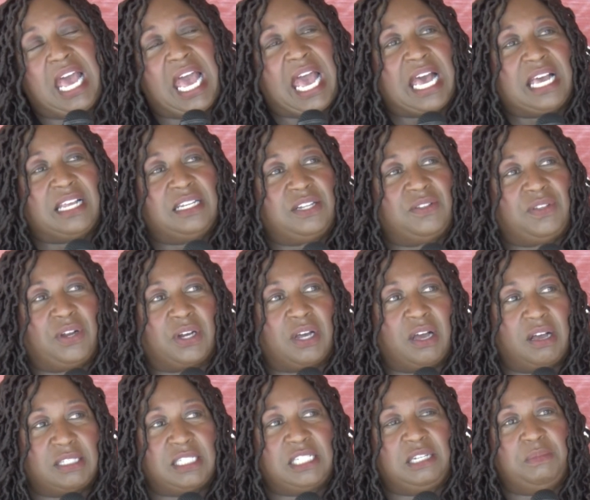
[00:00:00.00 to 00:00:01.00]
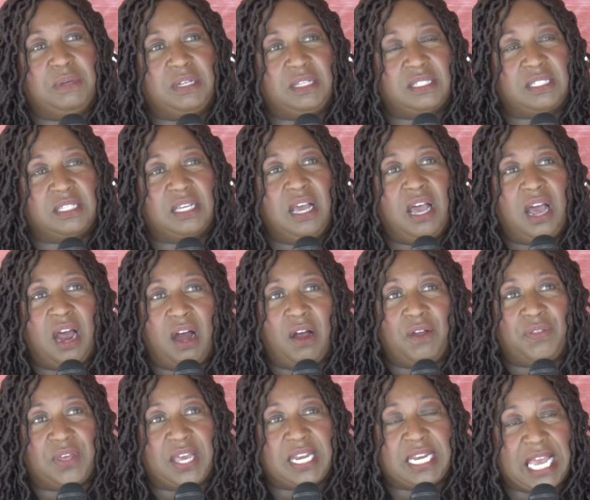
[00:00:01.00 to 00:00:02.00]
and their customers
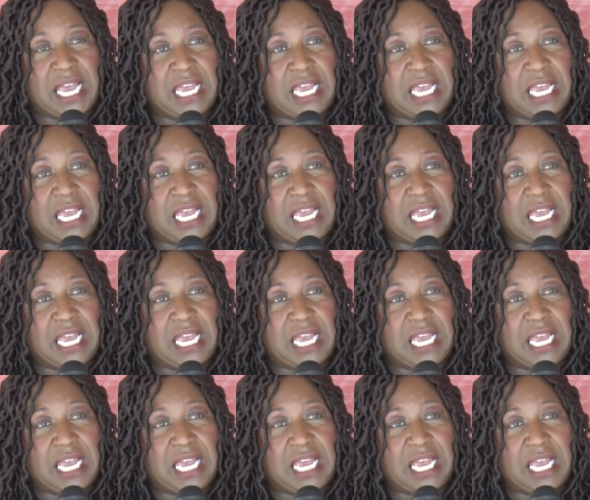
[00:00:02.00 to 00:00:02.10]
are then